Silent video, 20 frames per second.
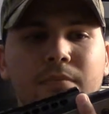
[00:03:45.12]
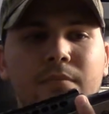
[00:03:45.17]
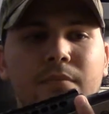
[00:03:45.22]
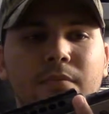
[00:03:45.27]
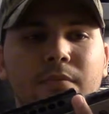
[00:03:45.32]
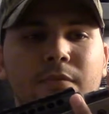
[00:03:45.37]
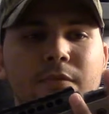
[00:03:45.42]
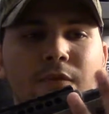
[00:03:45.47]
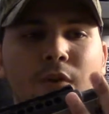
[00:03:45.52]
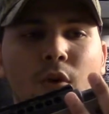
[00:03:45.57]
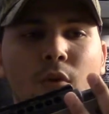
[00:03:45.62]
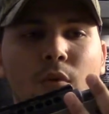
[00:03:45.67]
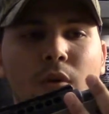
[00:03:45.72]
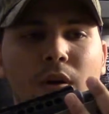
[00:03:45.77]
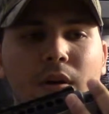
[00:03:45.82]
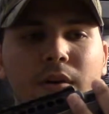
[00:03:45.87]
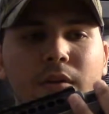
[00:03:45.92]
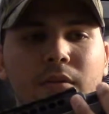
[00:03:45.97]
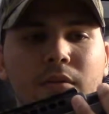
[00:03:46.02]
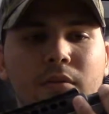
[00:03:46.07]

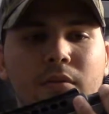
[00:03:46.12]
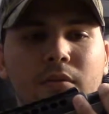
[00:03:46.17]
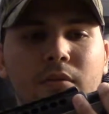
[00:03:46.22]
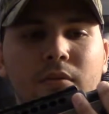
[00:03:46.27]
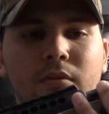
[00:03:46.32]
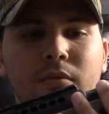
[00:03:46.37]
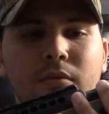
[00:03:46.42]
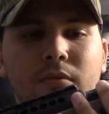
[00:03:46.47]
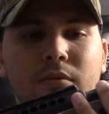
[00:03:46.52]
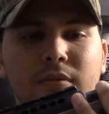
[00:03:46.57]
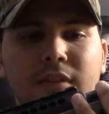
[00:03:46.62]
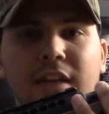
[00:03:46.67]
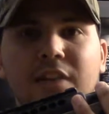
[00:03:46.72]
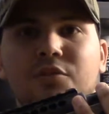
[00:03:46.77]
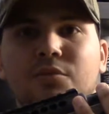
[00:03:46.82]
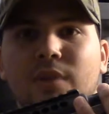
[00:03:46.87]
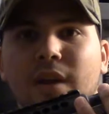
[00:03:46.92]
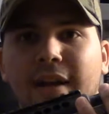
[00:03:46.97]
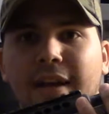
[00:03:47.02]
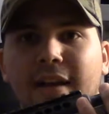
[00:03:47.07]
forward,
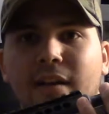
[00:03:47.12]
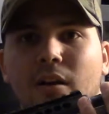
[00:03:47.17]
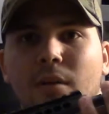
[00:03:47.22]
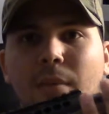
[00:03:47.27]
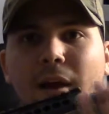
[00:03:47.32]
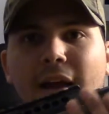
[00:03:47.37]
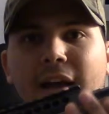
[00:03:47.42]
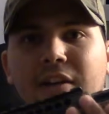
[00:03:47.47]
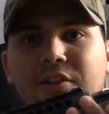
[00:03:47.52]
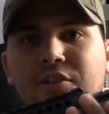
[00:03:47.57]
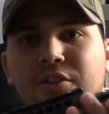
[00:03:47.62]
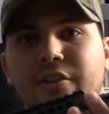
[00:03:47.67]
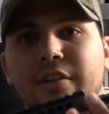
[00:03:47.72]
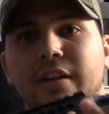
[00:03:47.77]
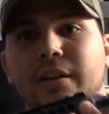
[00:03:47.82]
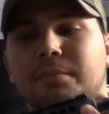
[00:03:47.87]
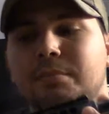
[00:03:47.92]
that's where I get all my extra grip.